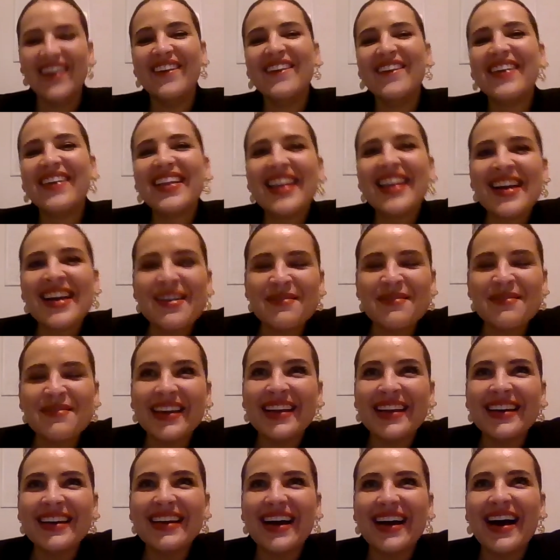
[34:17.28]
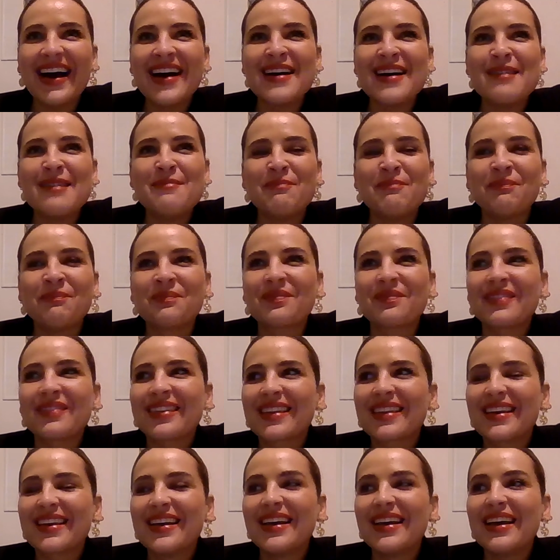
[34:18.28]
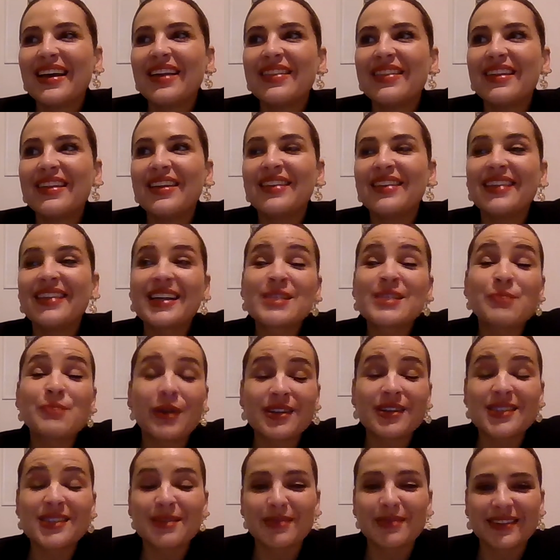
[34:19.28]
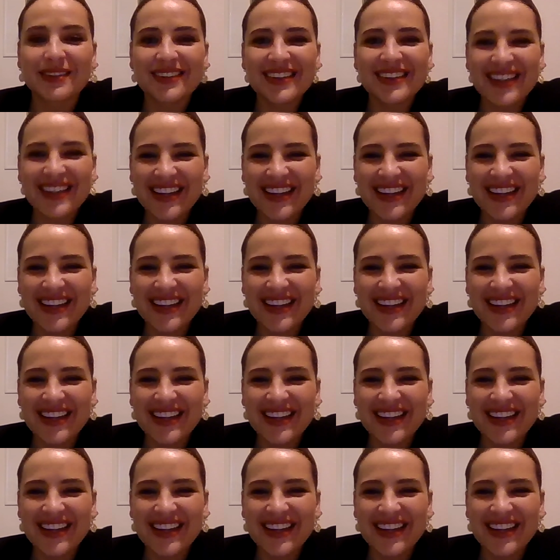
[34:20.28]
I mean, that's possible.